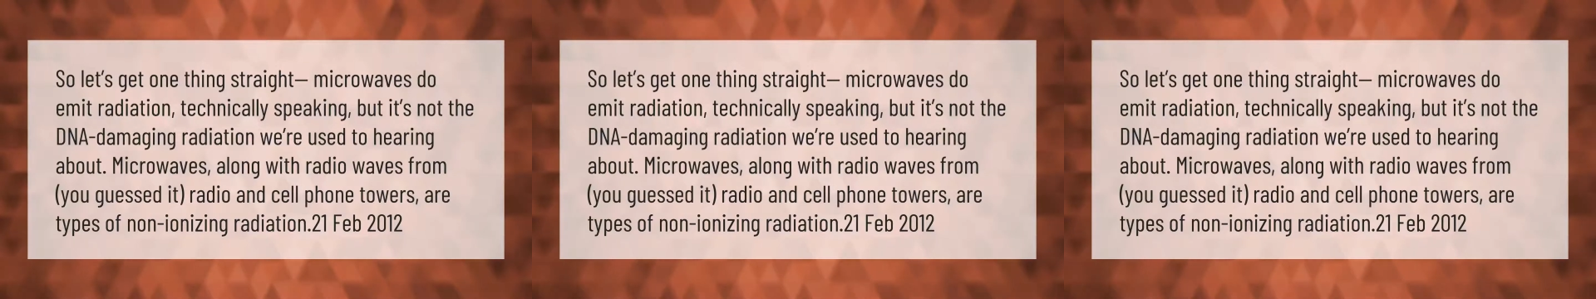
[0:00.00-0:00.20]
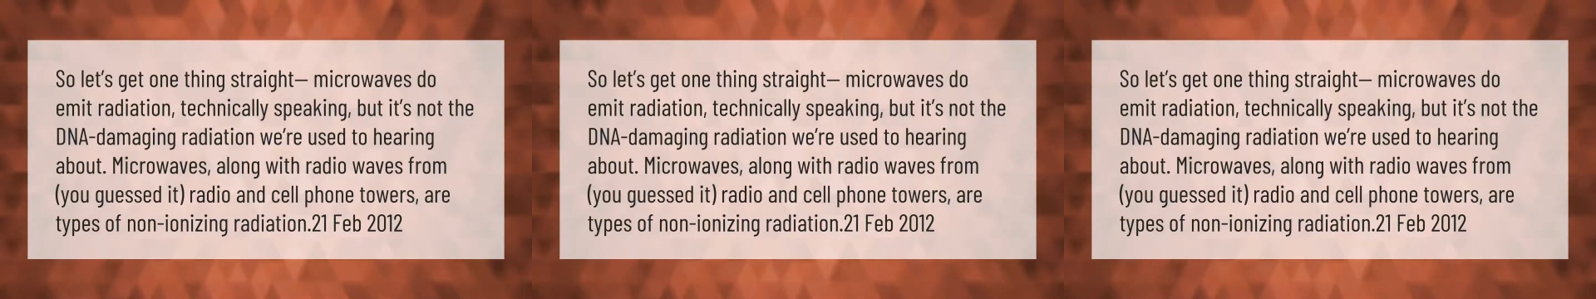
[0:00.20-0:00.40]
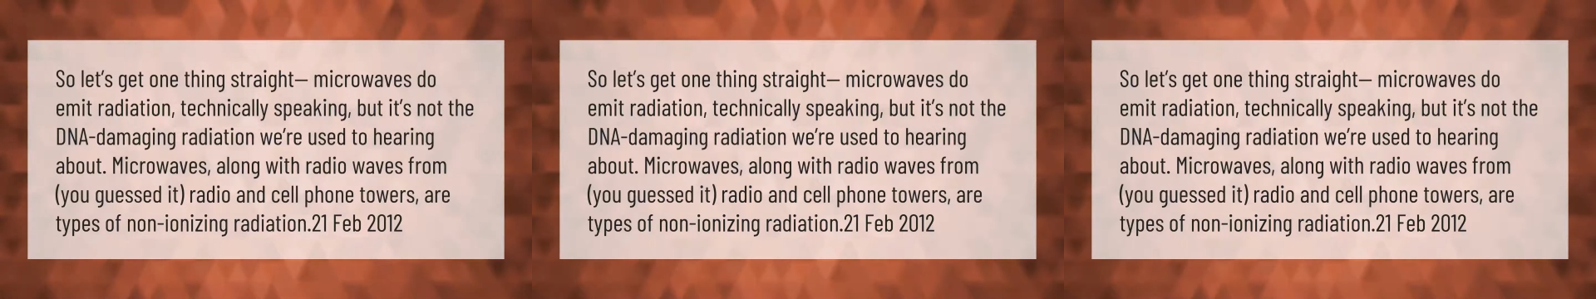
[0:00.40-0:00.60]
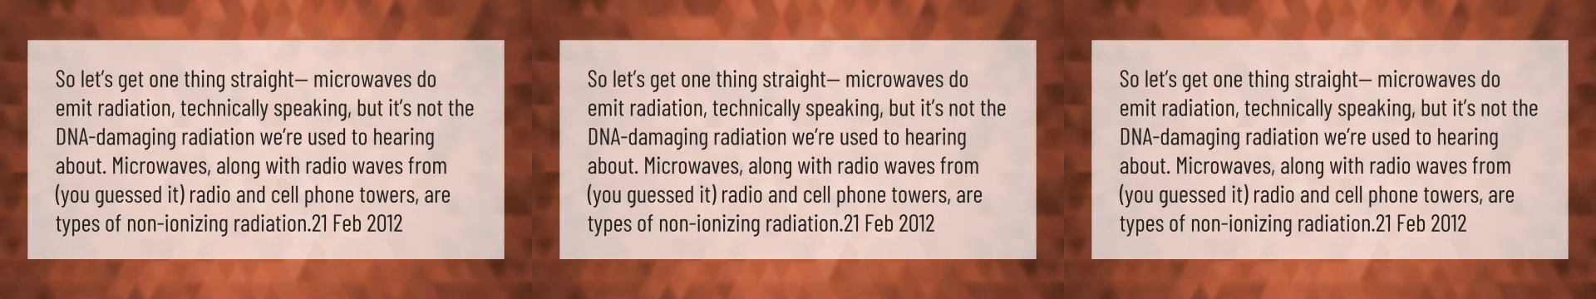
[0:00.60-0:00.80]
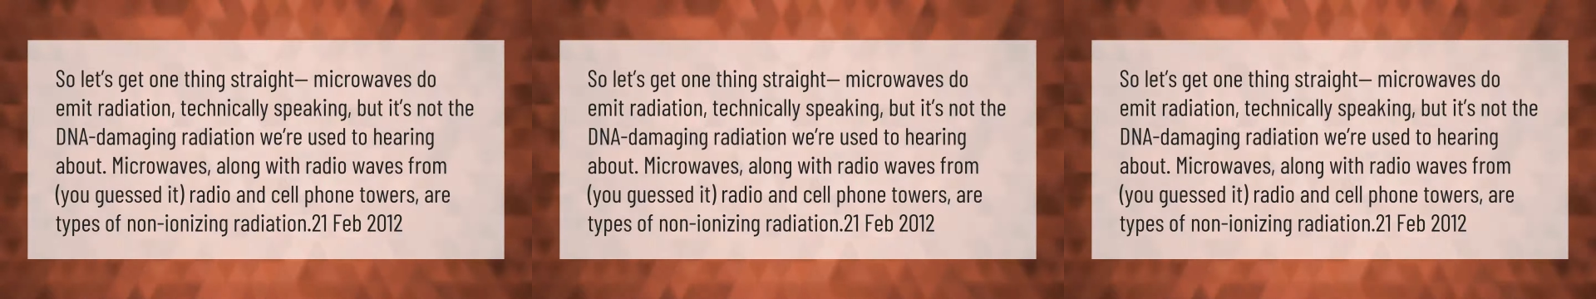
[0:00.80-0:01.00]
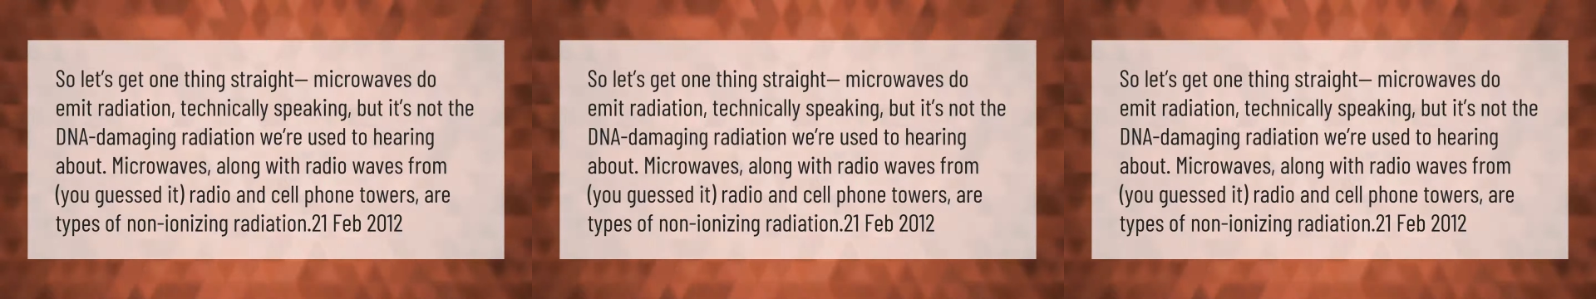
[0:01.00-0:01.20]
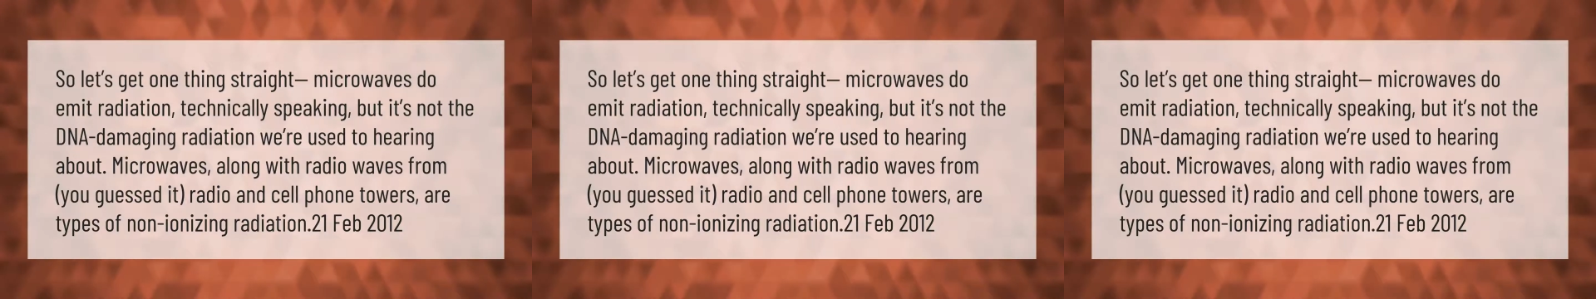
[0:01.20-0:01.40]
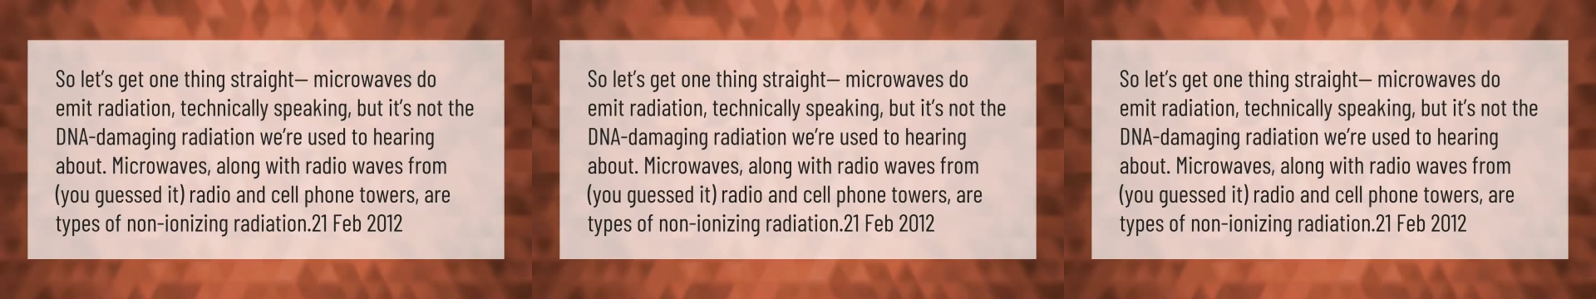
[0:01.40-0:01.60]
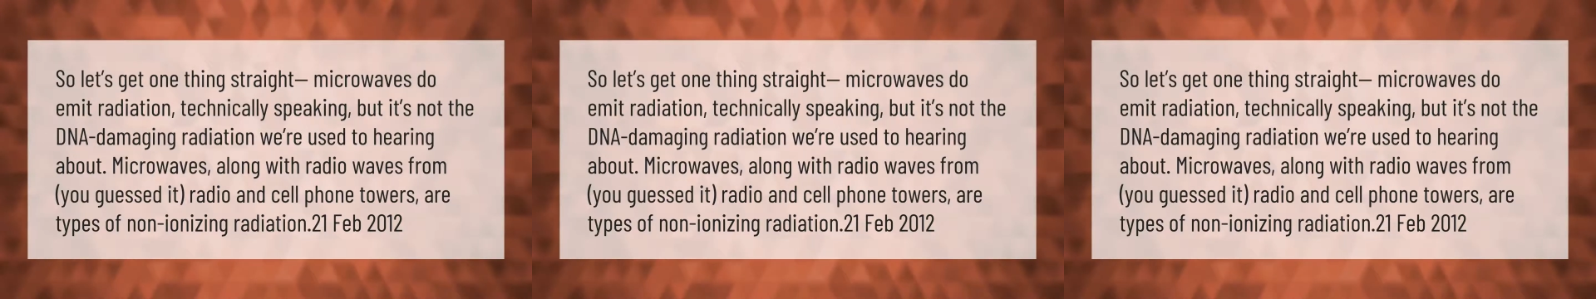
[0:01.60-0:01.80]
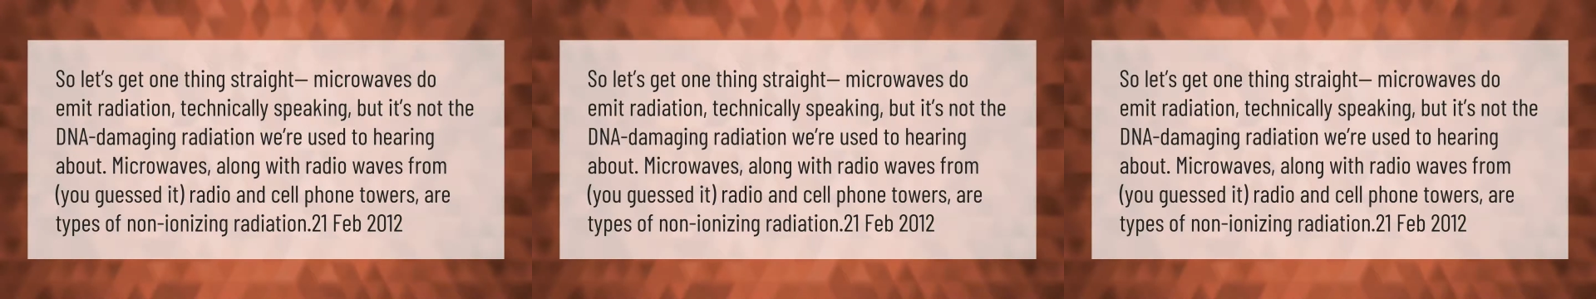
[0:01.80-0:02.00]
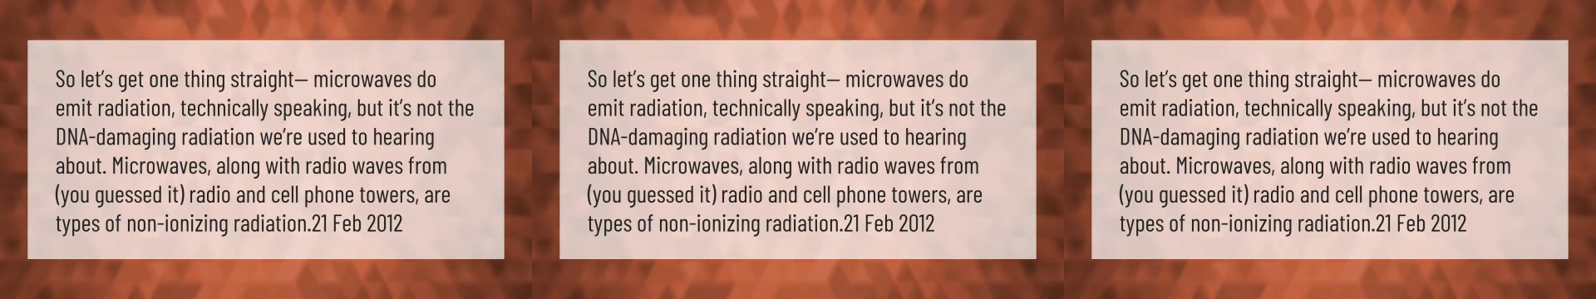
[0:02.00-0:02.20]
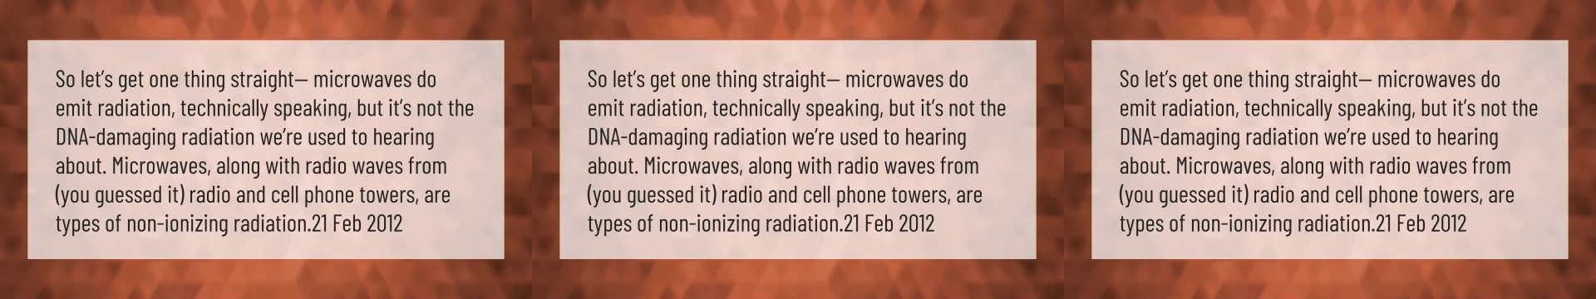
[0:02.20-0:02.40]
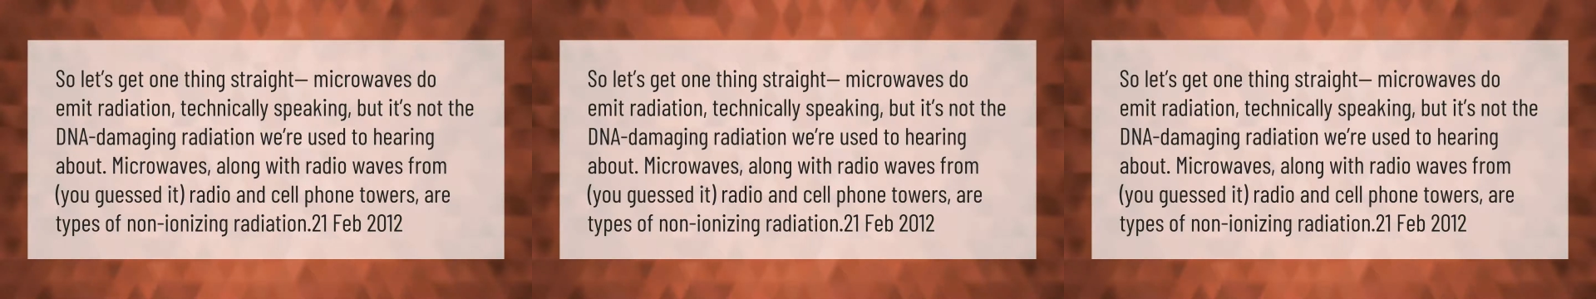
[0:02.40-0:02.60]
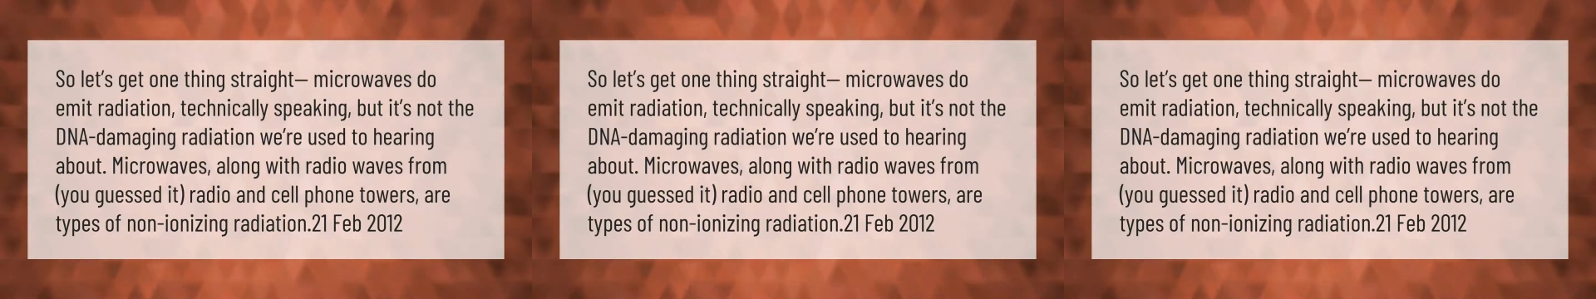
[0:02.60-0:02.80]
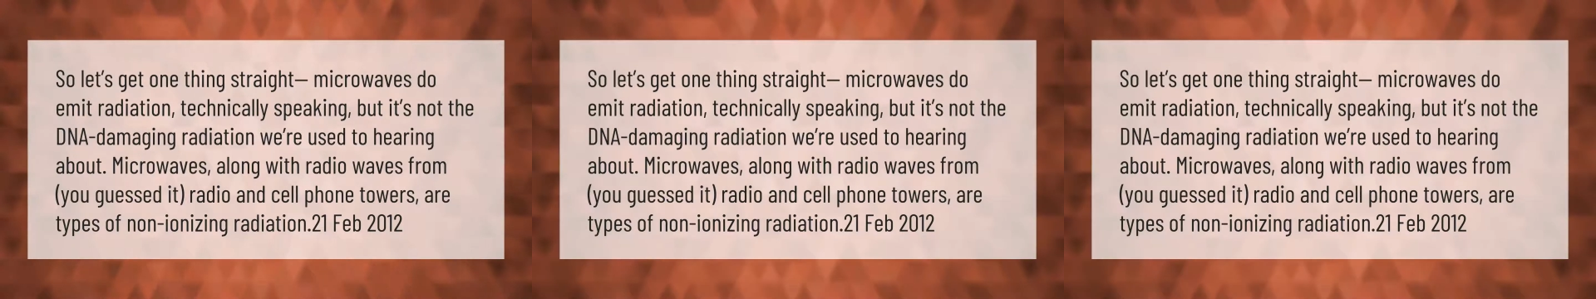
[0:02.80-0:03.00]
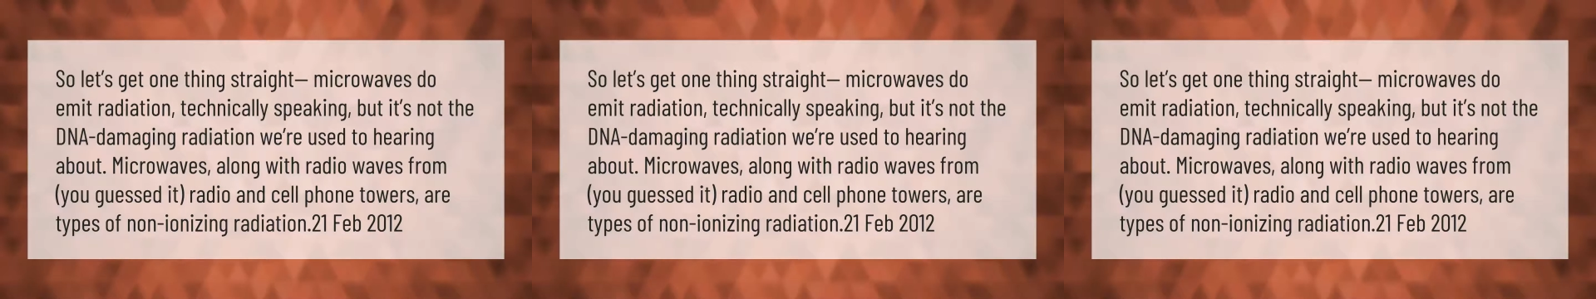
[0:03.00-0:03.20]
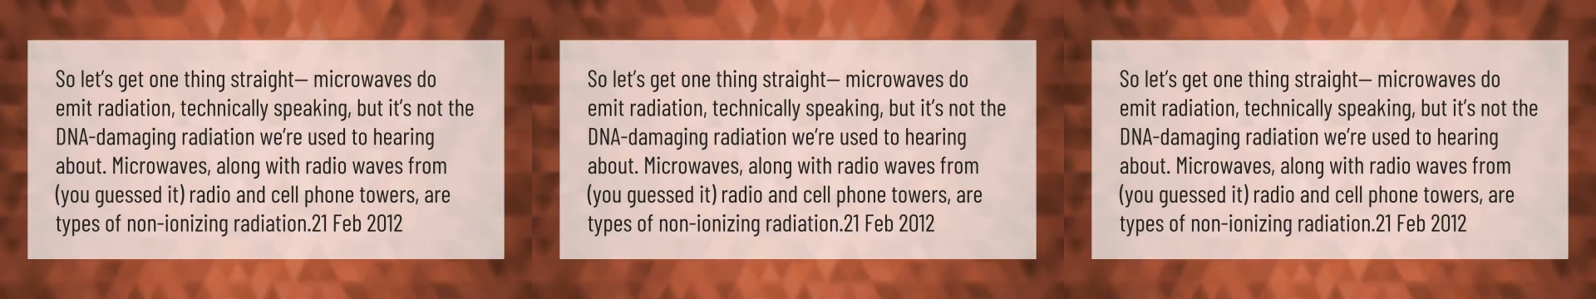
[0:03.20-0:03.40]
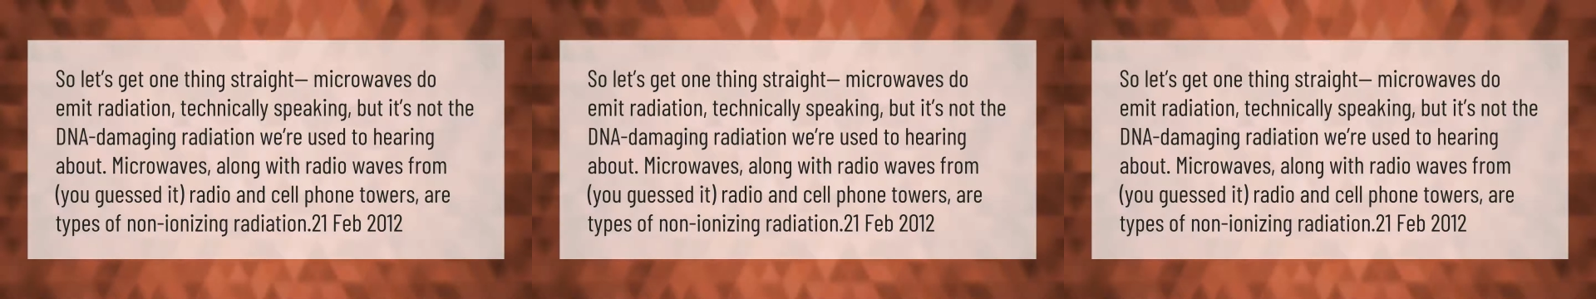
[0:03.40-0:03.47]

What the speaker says: Nobody's mouth can be seen.